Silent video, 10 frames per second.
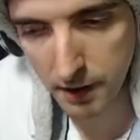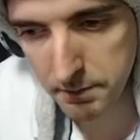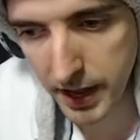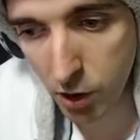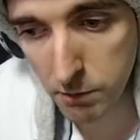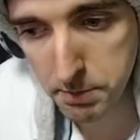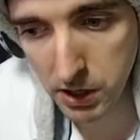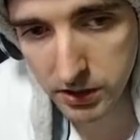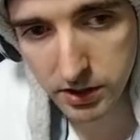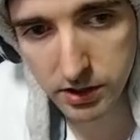They are
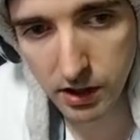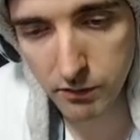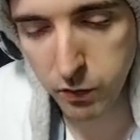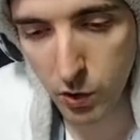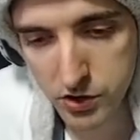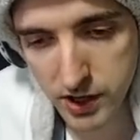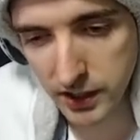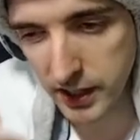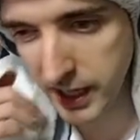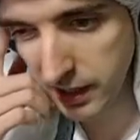bugged,
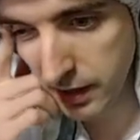unfortunately.